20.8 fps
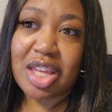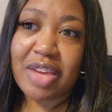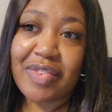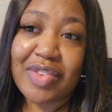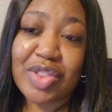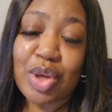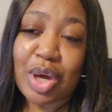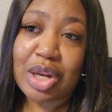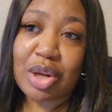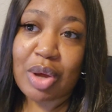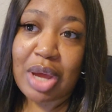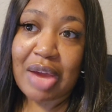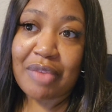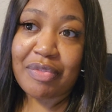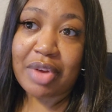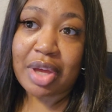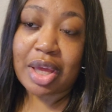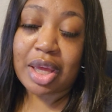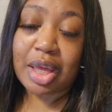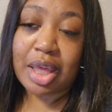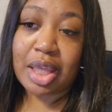even though I don't
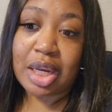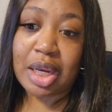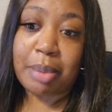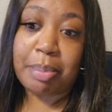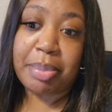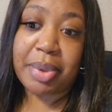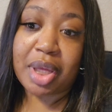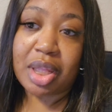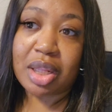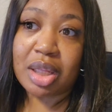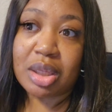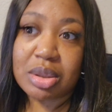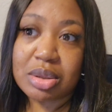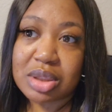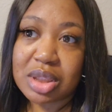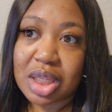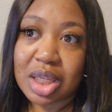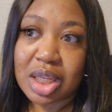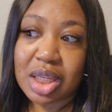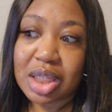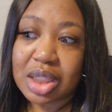have any
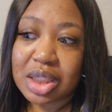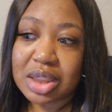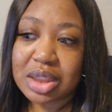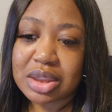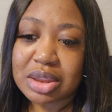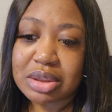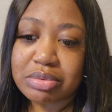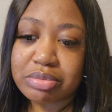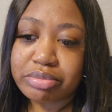pillows yet.